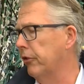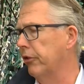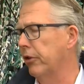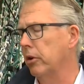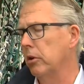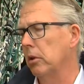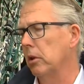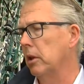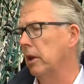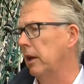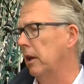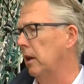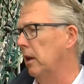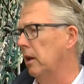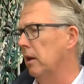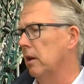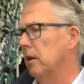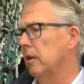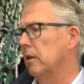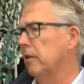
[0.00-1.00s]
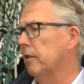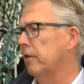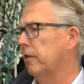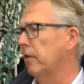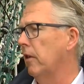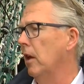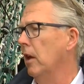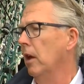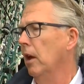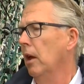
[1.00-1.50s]
certainly is
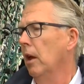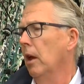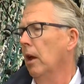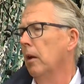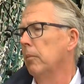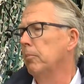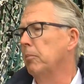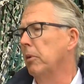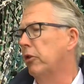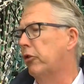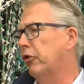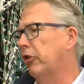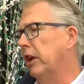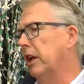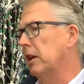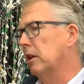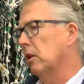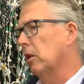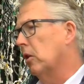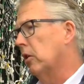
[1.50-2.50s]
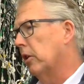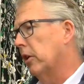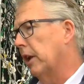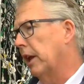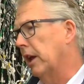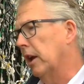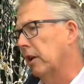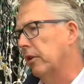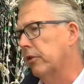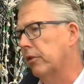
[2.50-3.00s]
machine
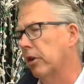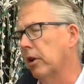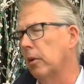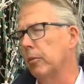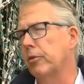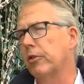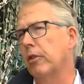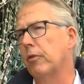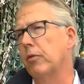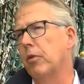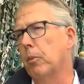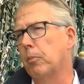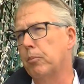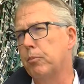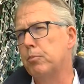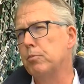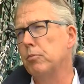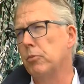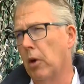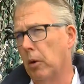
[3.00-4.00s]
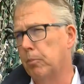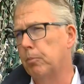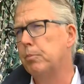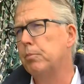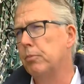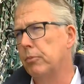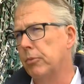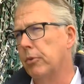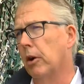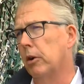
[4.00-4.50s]
learning in terms of the, the,
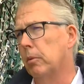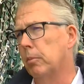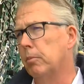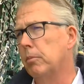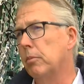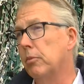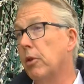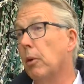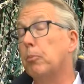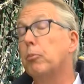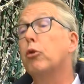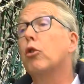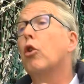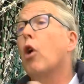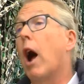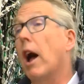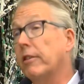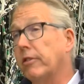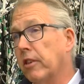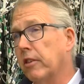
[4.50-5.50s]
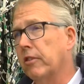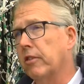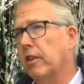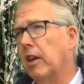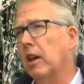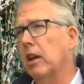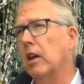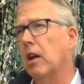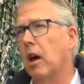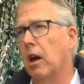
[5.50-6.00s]
the, the
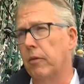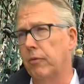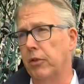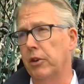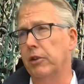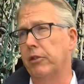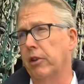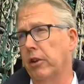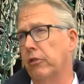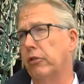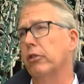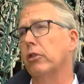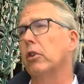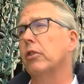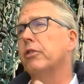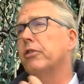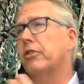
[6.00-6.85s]
processing of the digital